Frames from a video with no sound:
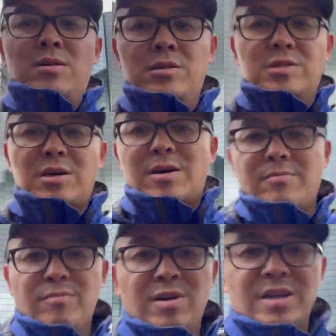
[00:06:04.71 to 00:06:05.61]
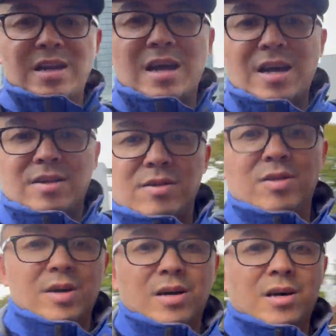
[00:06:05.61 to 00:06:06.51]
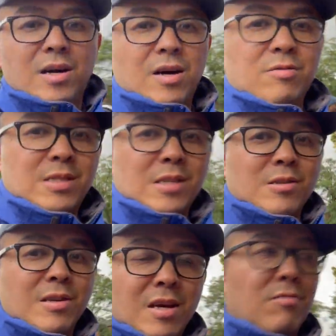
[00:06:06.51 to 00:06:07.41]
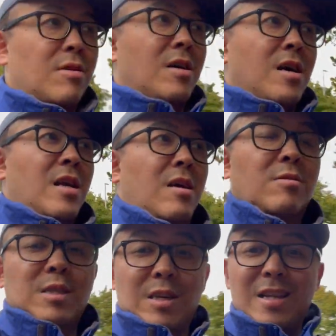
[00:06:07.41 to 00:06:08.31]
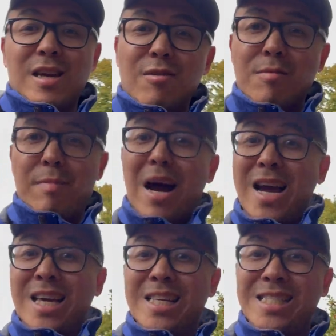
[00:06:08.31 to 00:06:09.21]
So I'm right at the health center now, and I'll see you later. Bye.